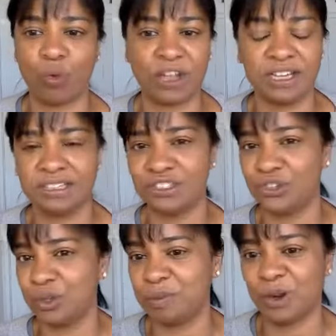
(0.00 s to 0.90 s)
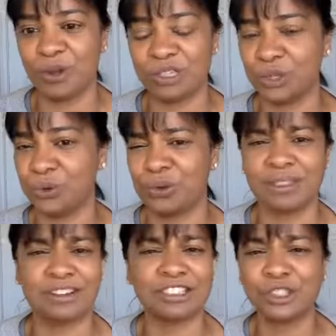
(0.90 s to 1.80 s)
what industry you belong to.
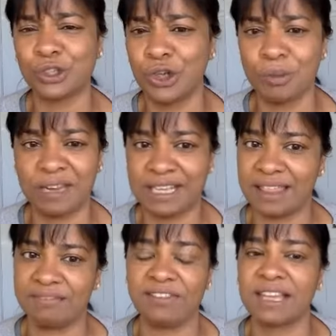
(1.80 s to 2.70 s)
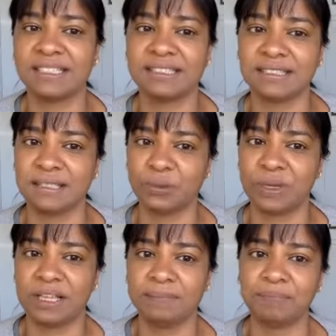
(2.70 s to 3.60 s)
And there are so many other factors as
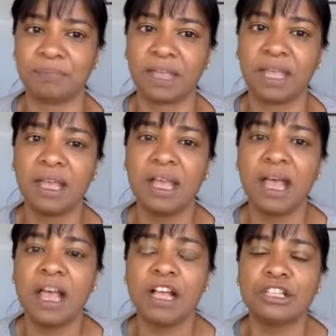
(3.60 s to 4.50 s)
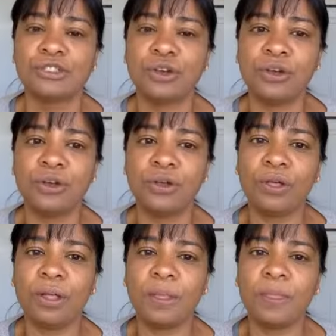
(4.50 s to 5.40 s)
well. So
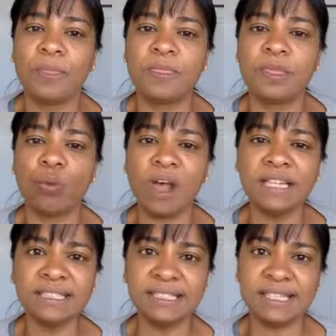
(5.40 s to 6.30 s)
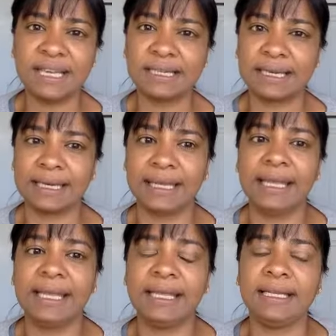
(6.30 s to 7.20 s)
the 1 cent
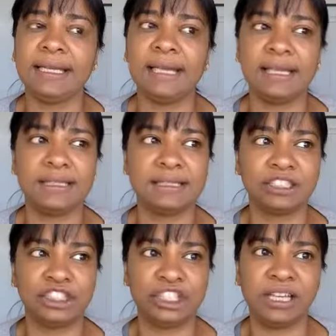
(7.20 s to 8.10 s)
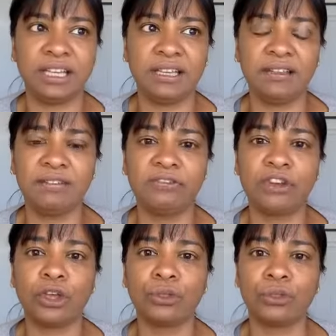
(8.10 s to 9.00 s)
lead is
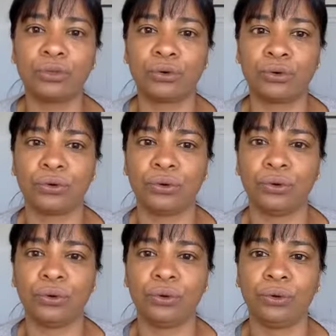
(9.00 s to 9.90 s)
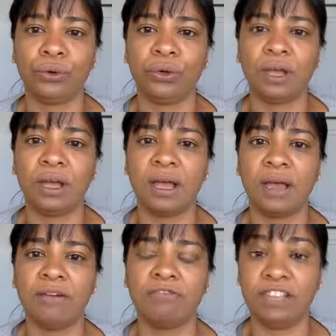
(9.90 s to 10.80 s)
achieved through
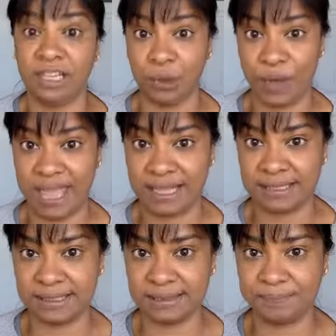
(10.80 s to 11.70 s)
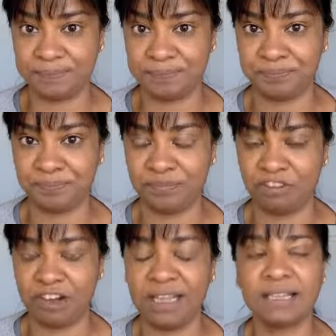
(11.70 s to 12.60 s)
video ads,
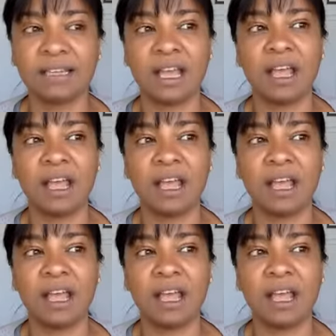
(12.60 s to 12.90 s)
right?